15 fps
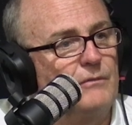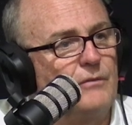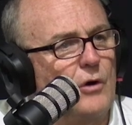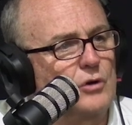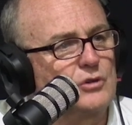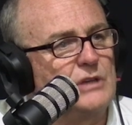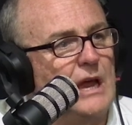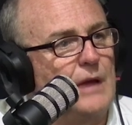know,
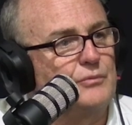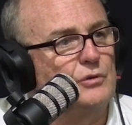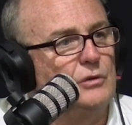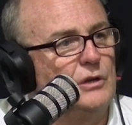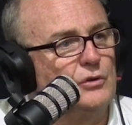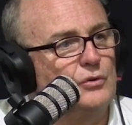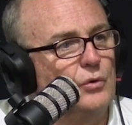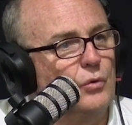Fox
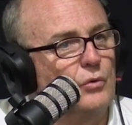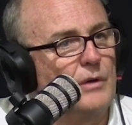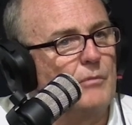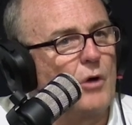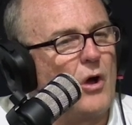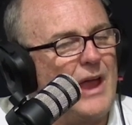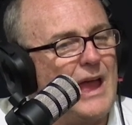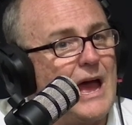absolutely adore
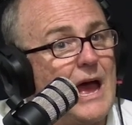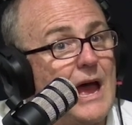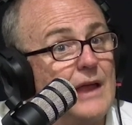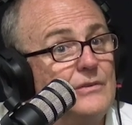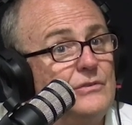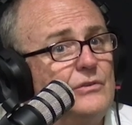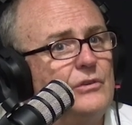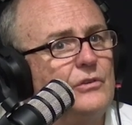him. I
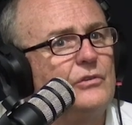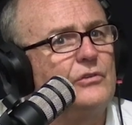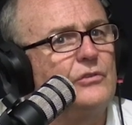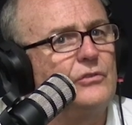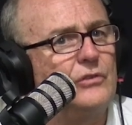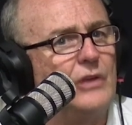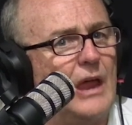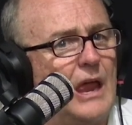
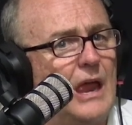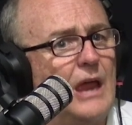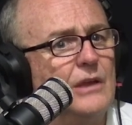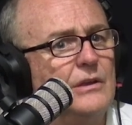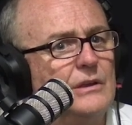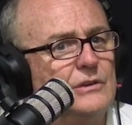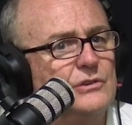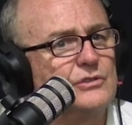
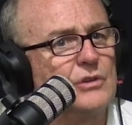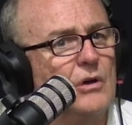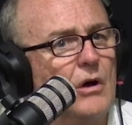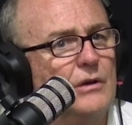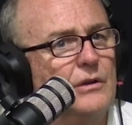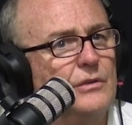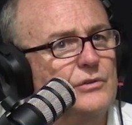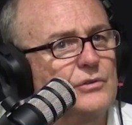understand he
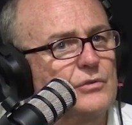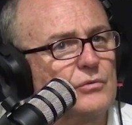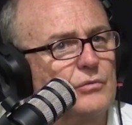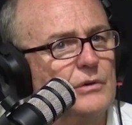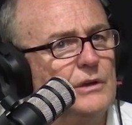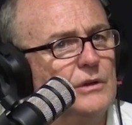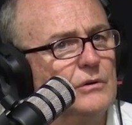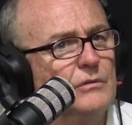signed a
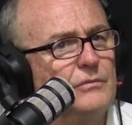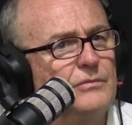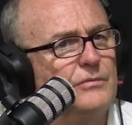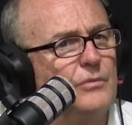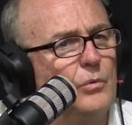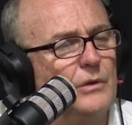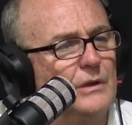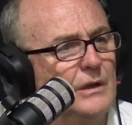3 or
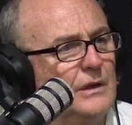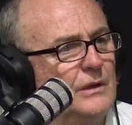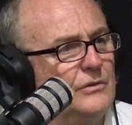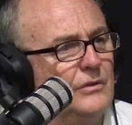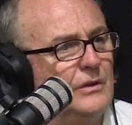4 year